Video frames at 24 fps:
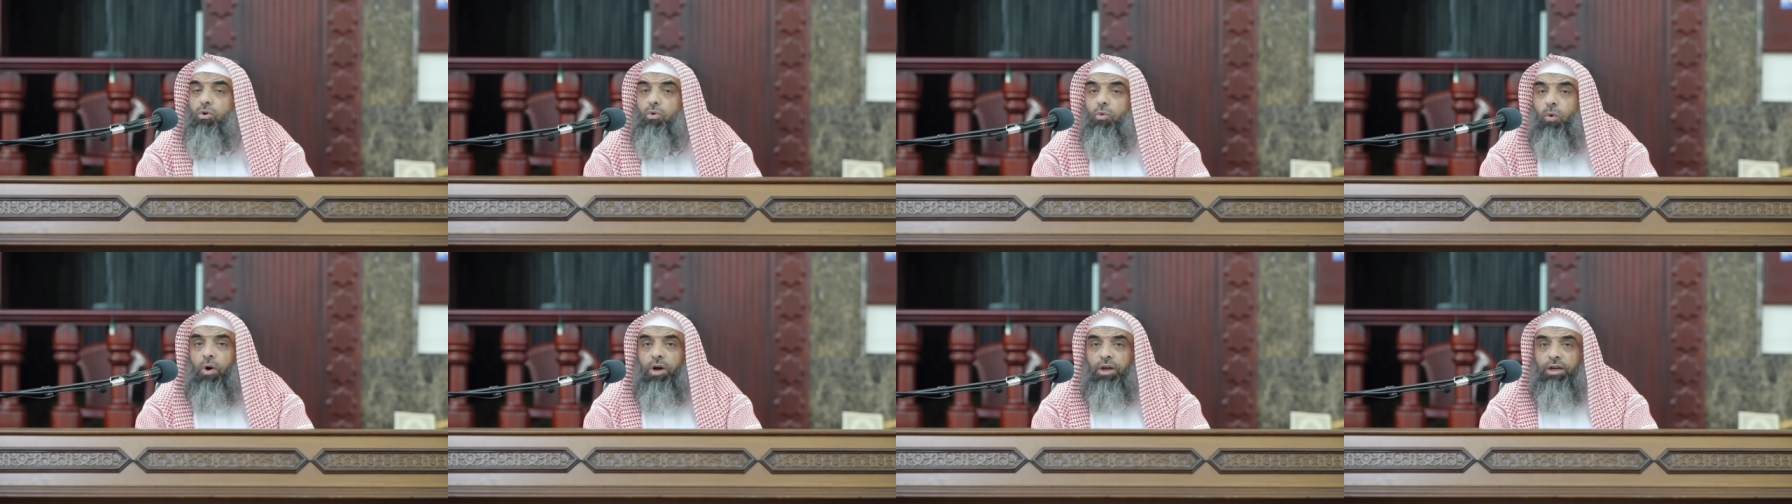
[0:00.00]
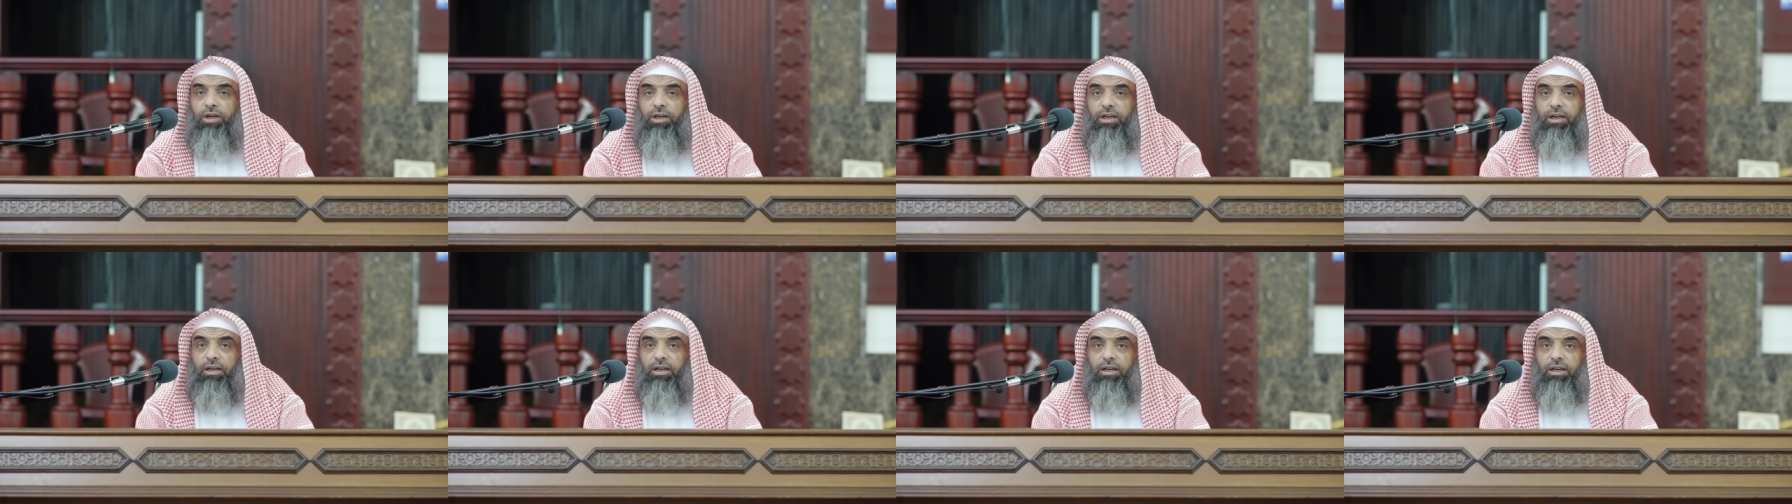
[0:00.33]

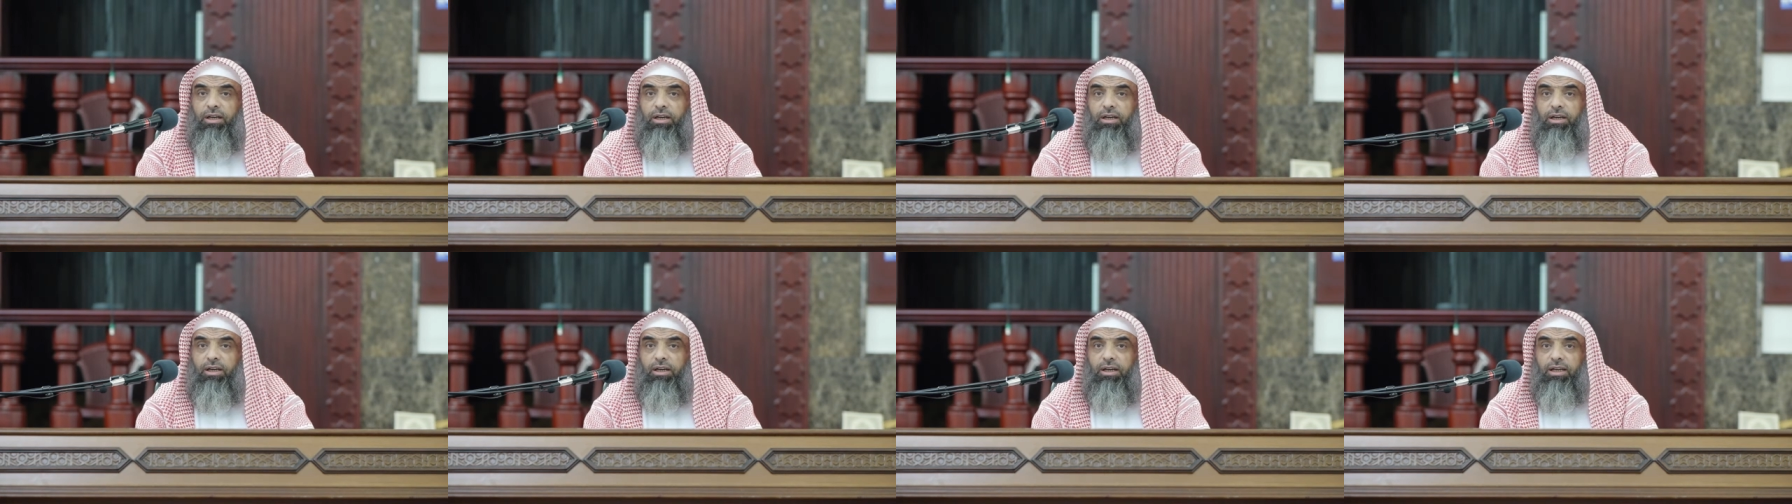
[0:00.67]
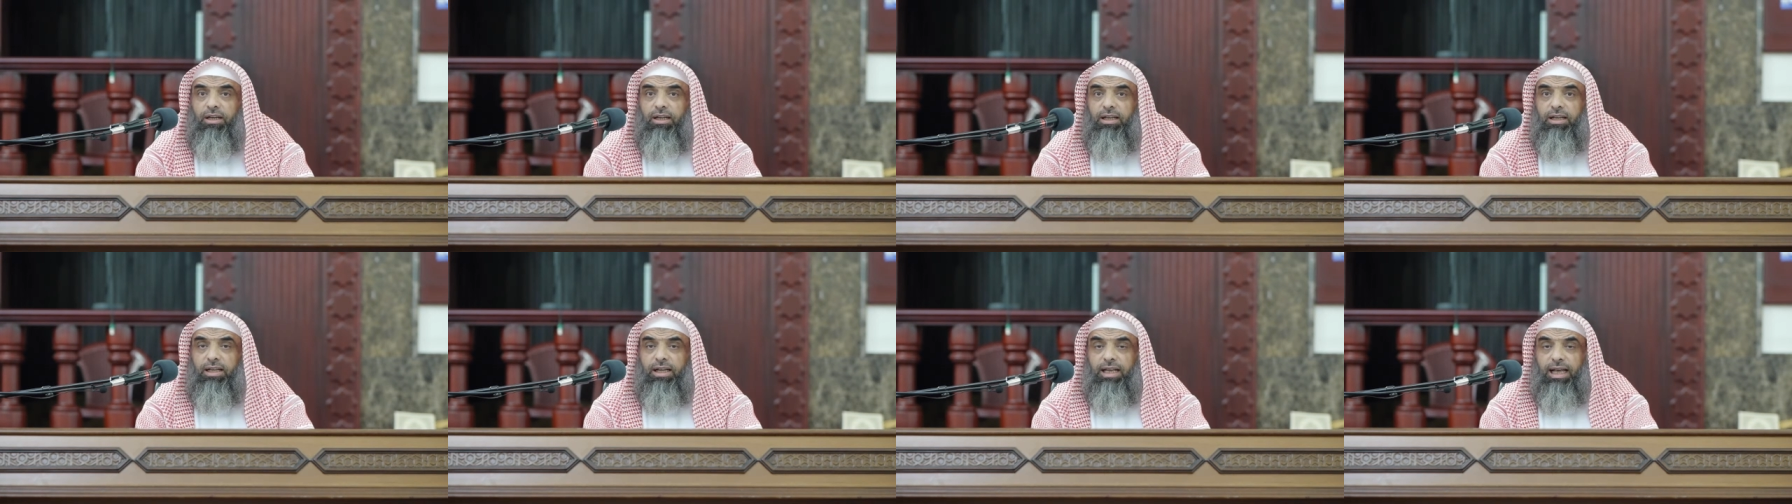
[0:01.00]
one
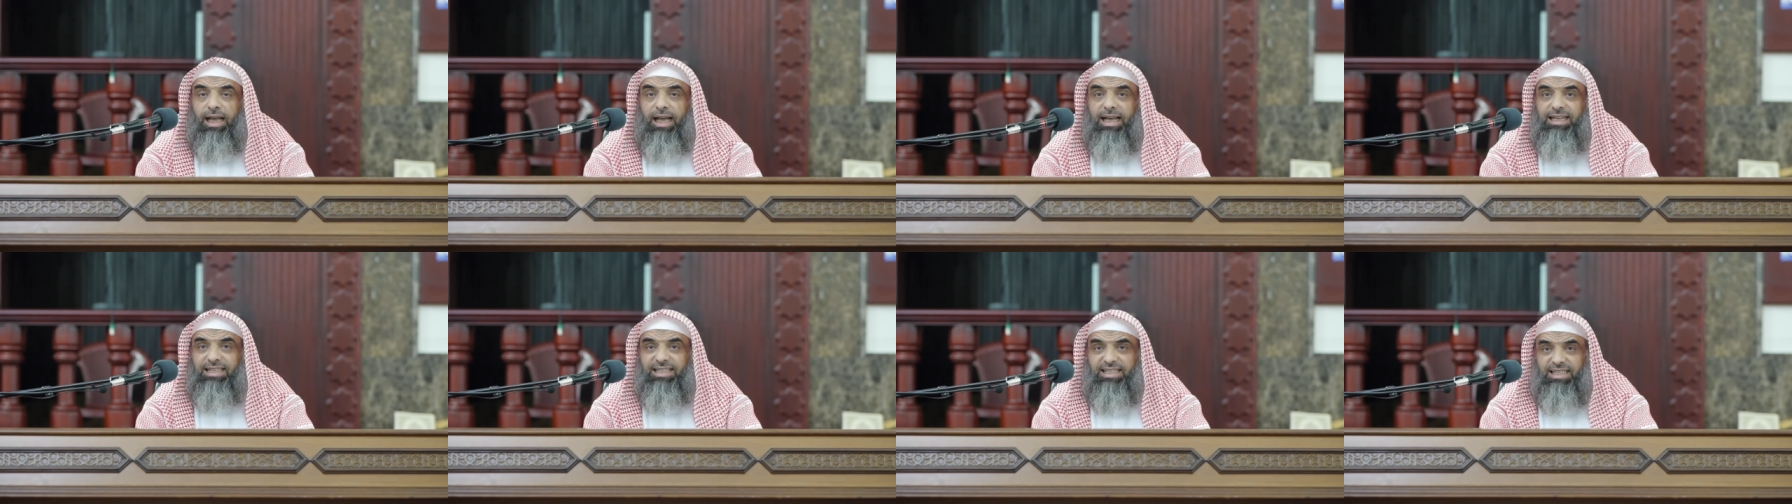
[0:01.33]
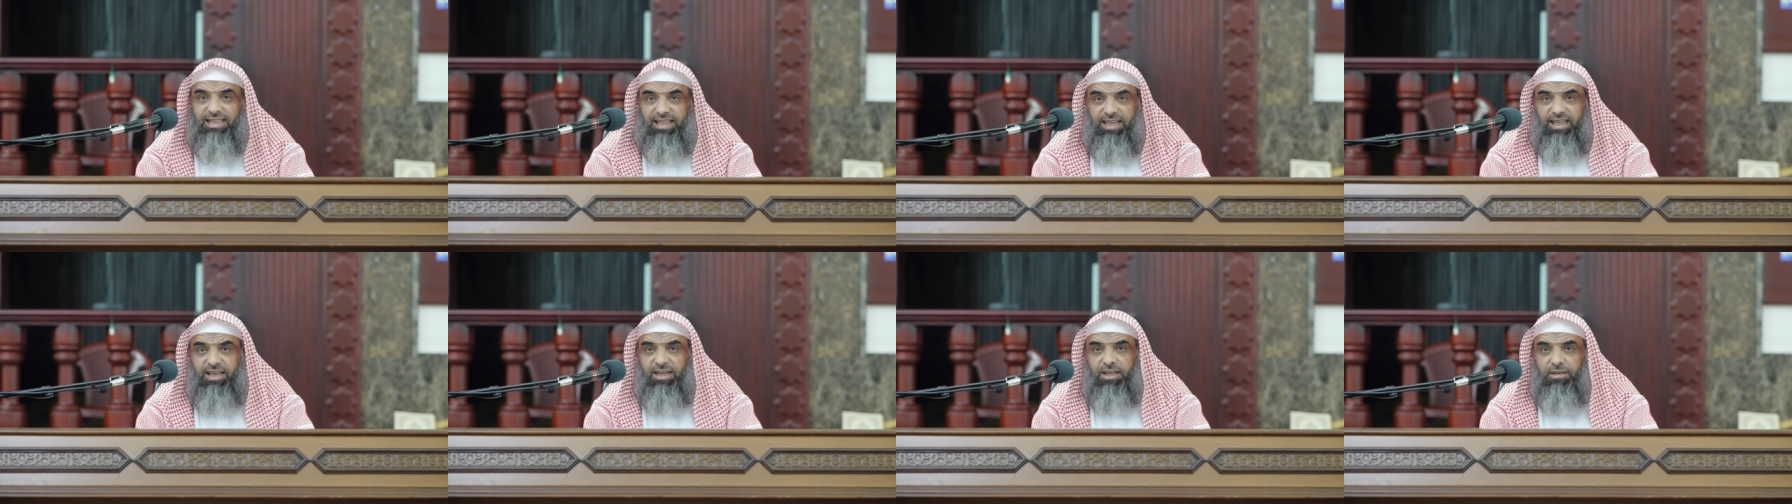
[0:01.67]
has
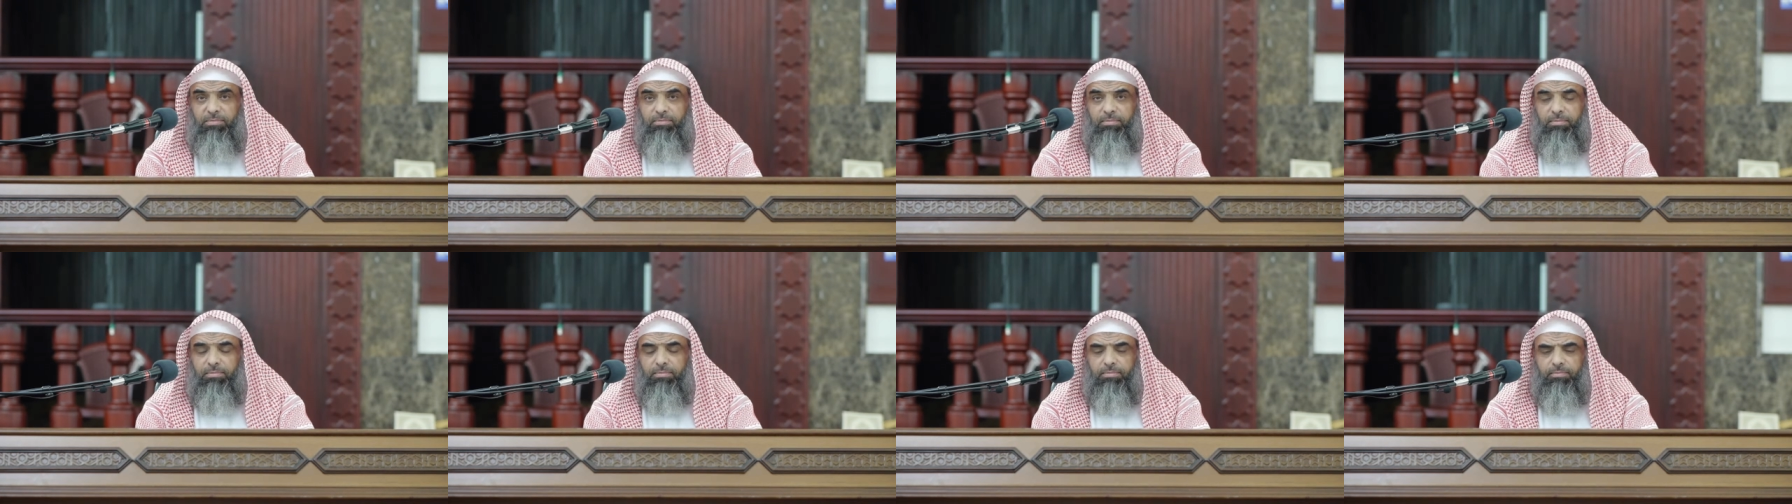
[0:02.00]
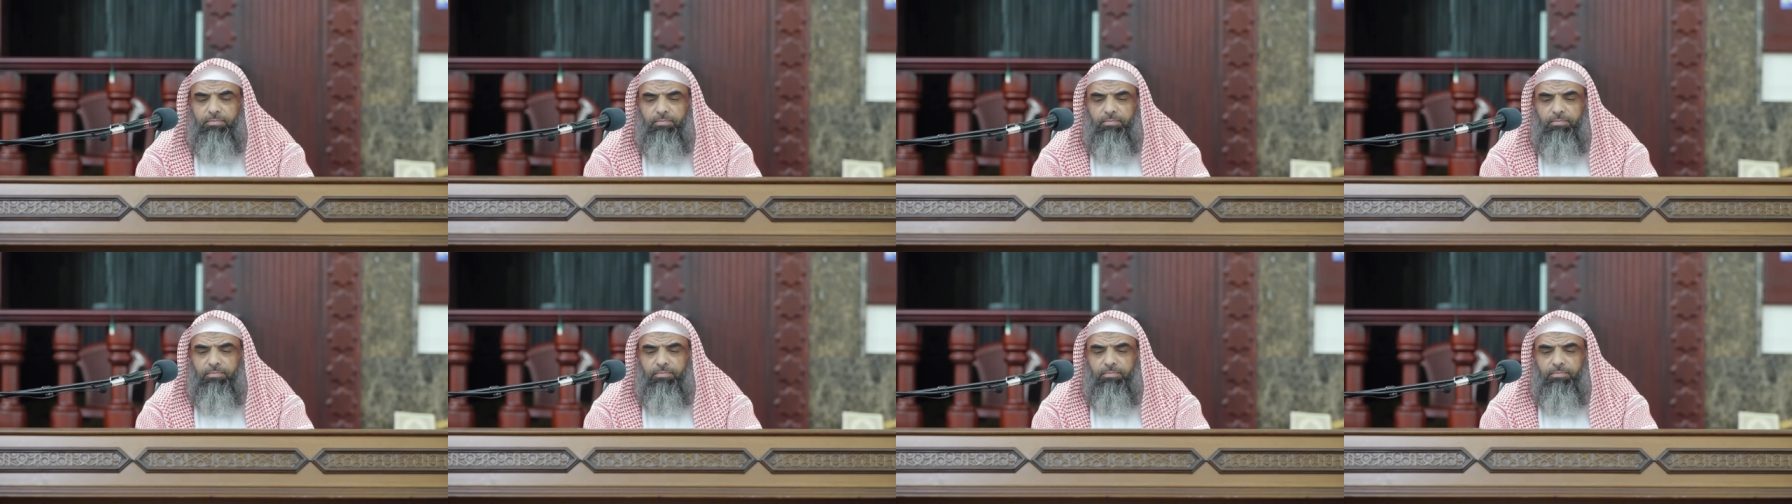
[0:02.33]
seen him?